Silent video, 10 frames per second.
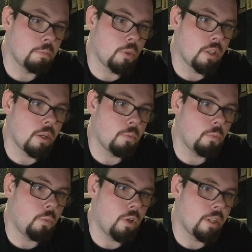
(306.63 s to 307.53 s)
but I got
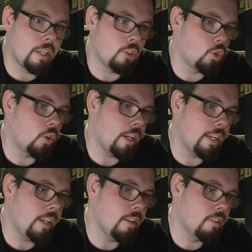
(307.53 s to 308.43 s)
one and
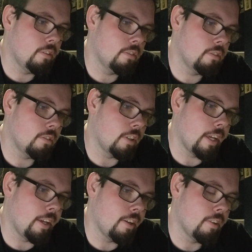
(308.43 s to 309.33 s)
three, I
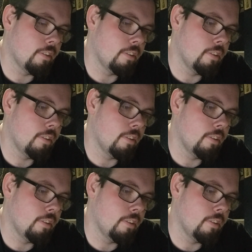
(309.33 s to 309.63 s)
think.